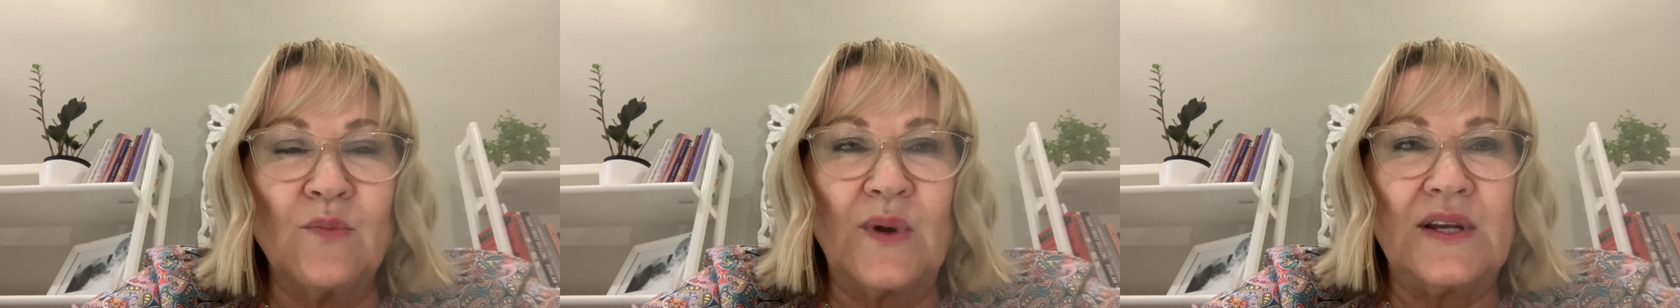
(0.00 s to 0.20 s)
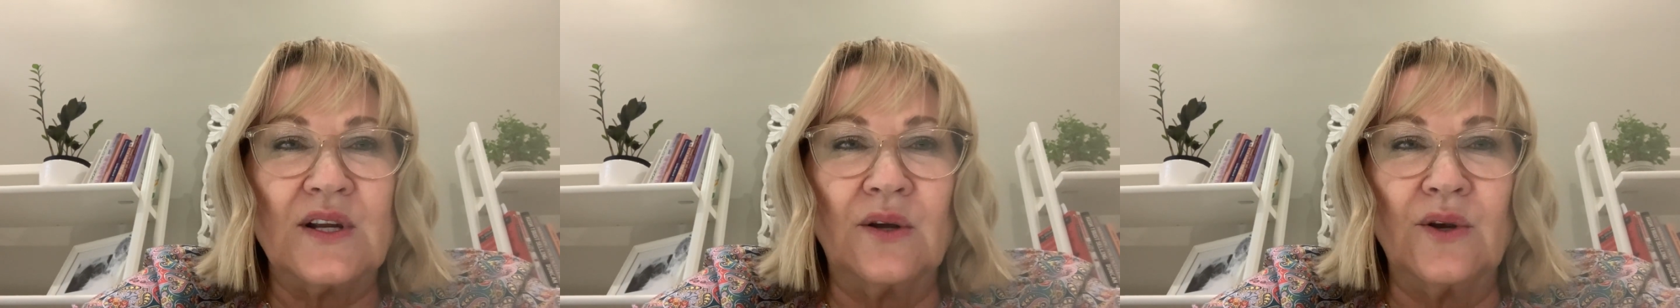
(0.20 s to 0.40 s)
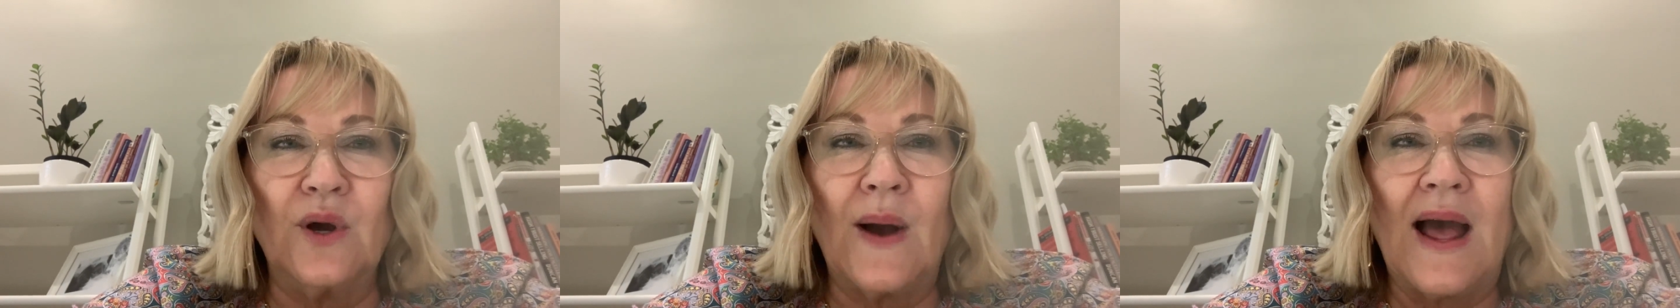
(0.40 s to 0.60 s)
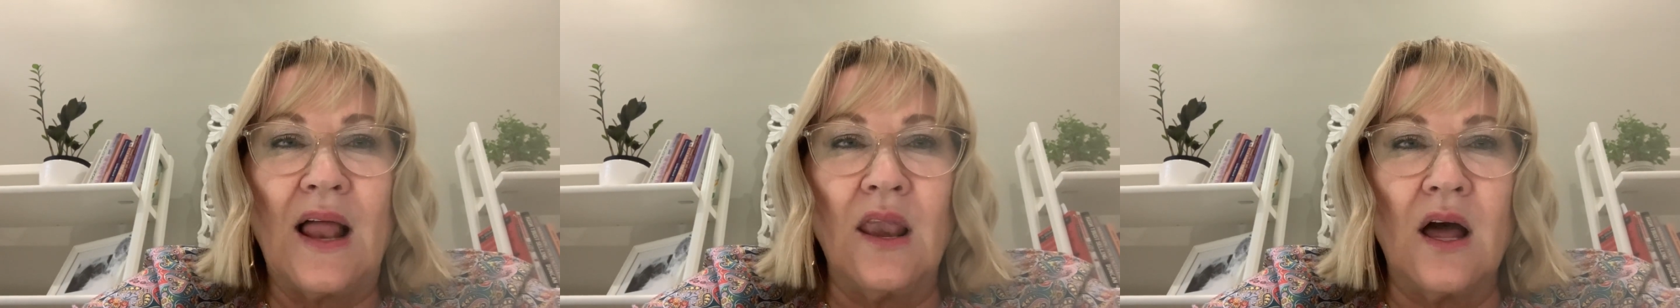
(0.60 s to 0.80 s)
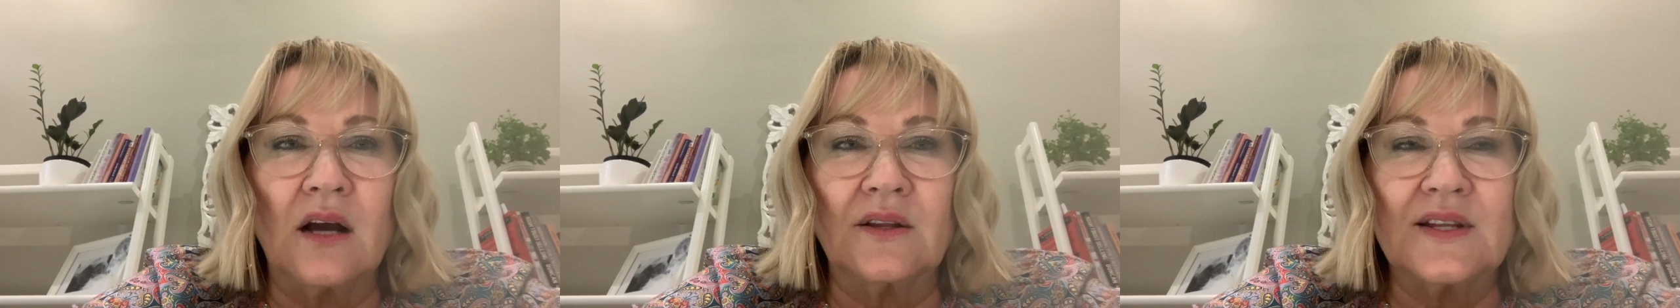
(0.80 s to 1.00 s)
We don't know how
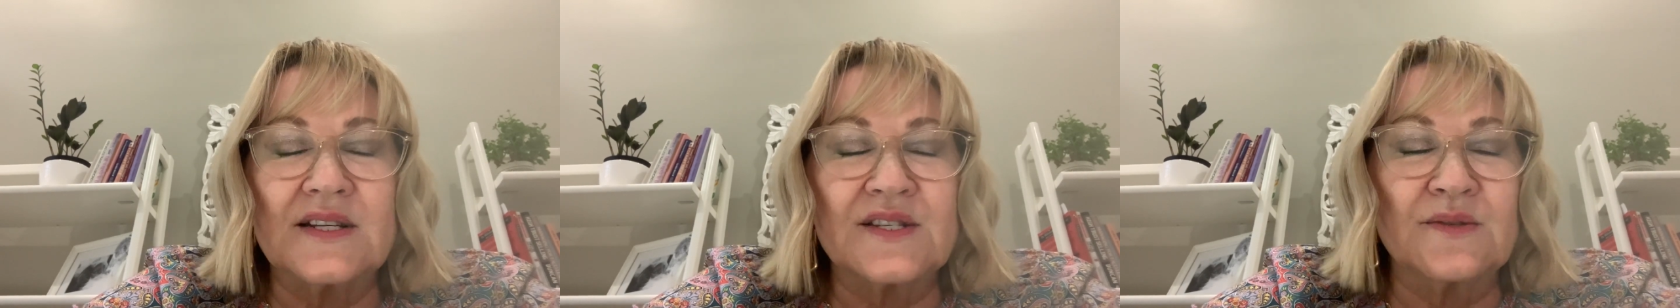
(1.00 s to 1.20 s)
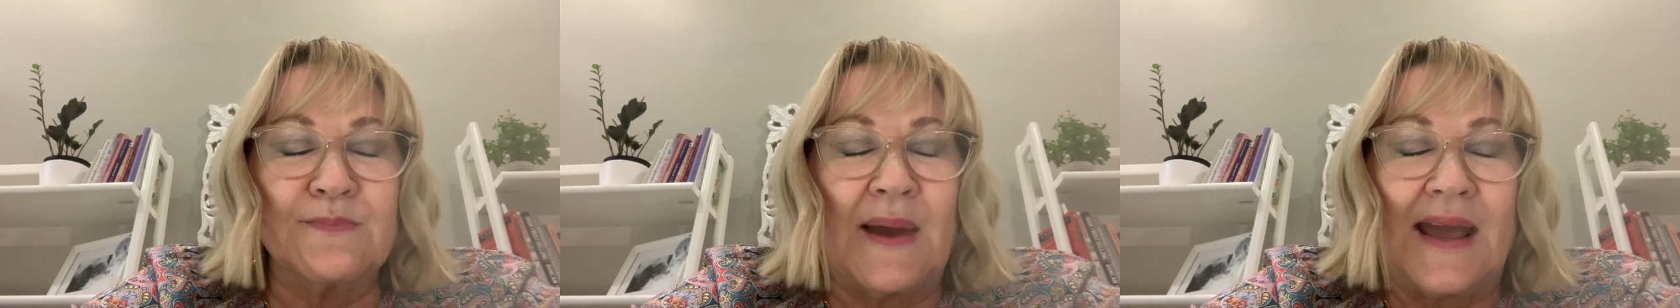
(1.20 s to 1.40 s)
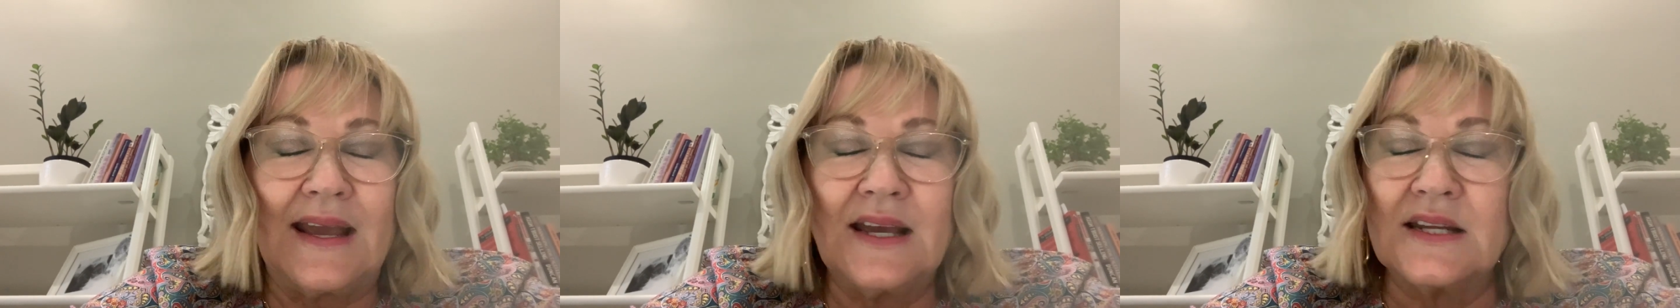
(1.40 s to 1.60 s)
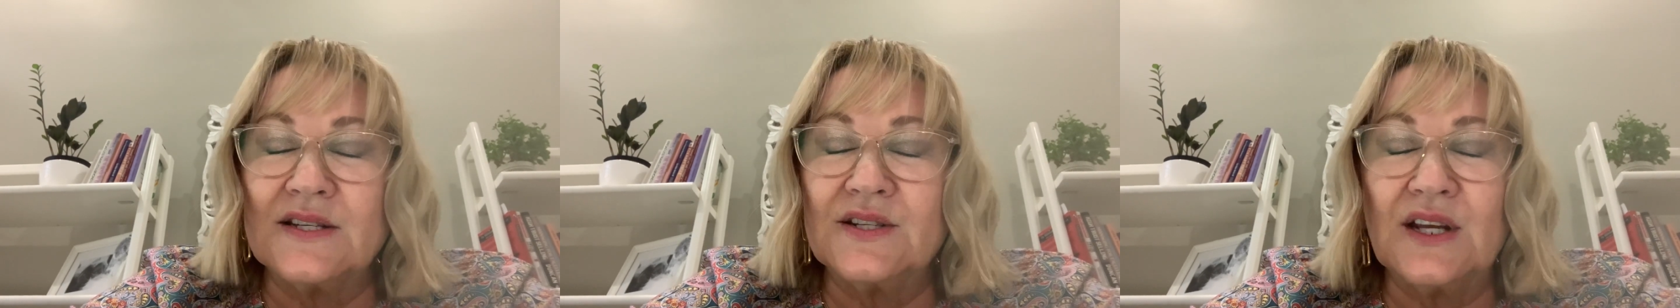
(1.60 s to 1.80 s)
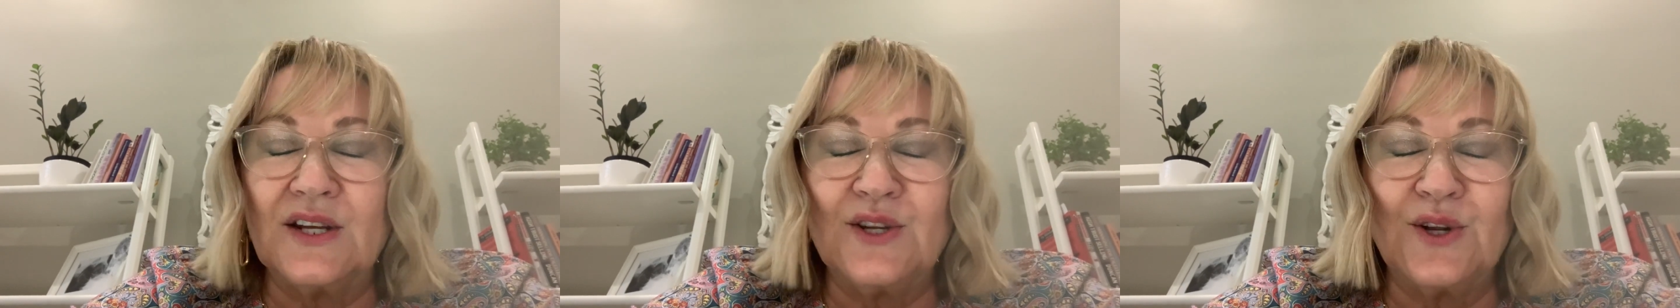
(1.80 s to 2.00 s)
long this may
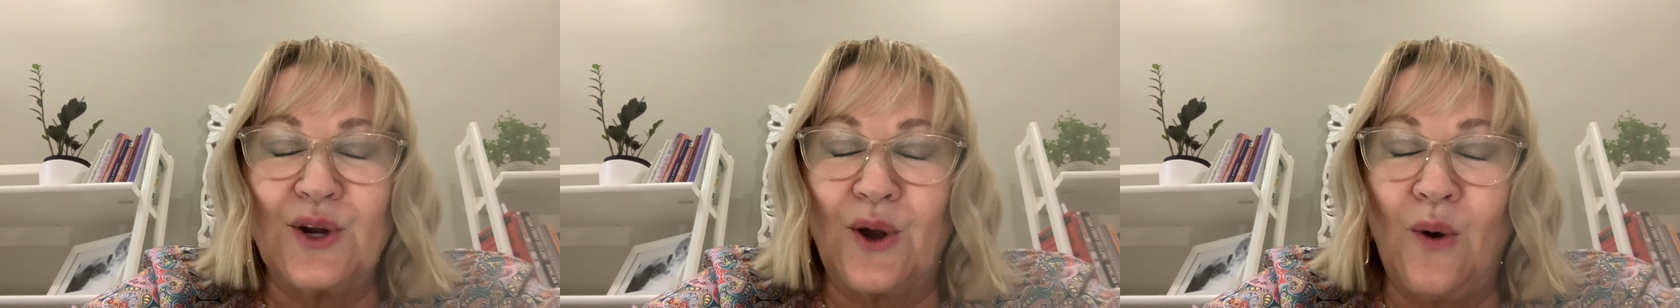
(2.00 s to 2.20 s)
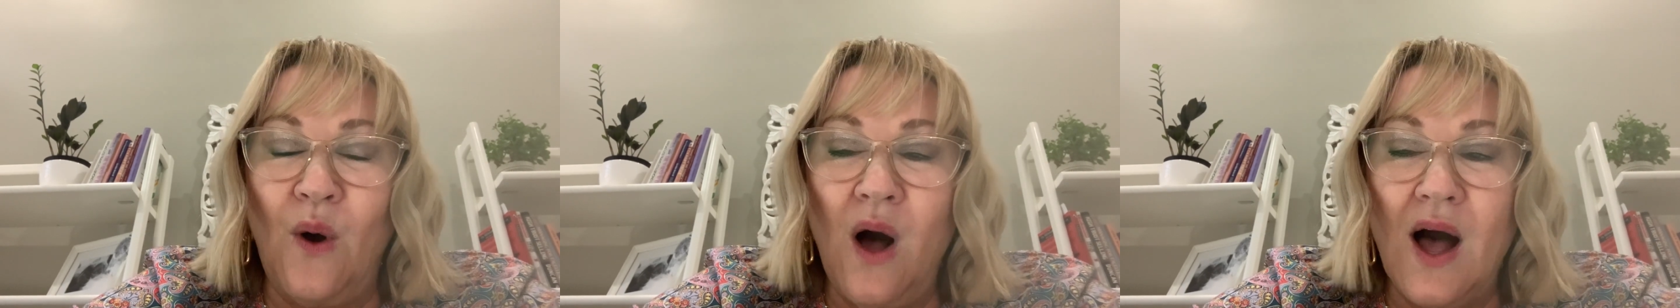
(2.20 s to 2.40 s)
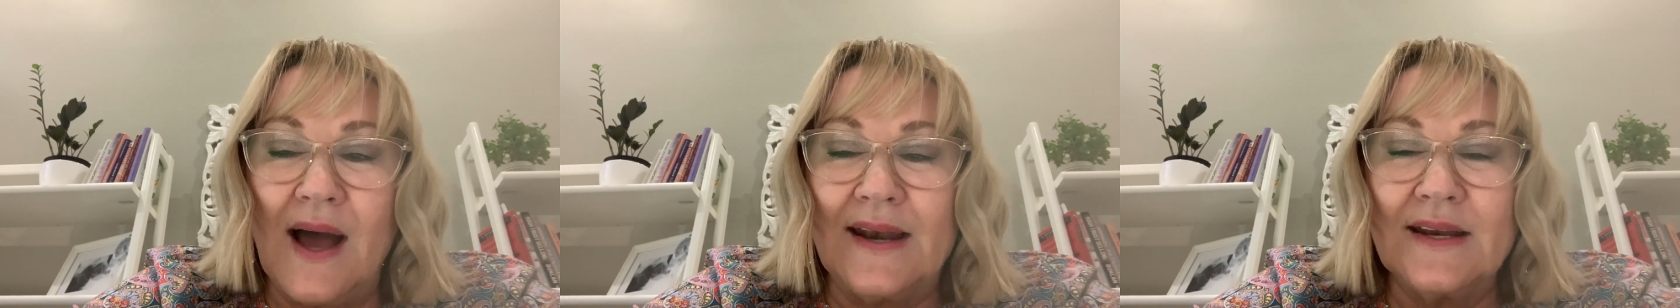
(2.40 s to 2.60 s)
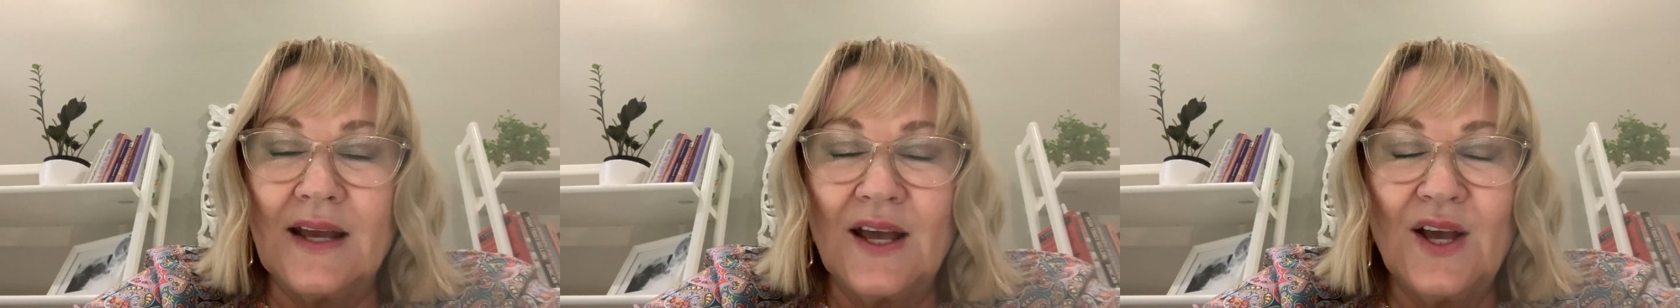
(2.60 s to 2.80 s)
continue to go on.